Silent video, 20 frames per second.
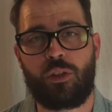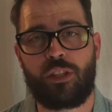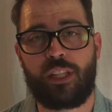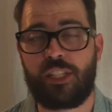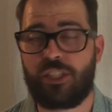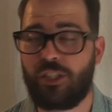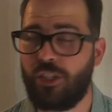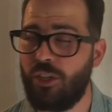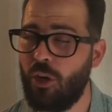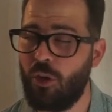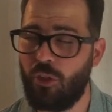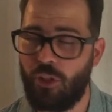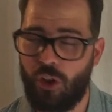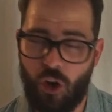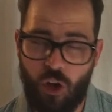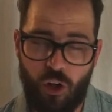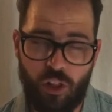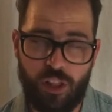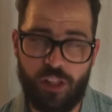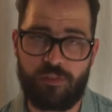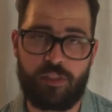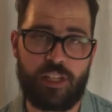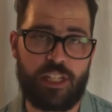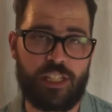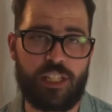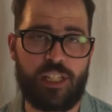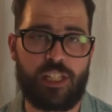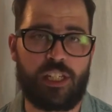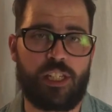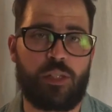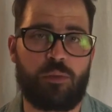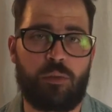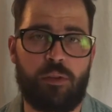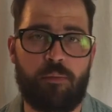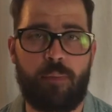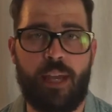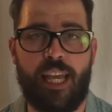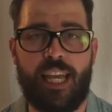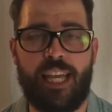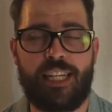let you know that all of the decisions we've
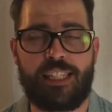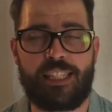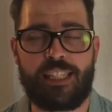made as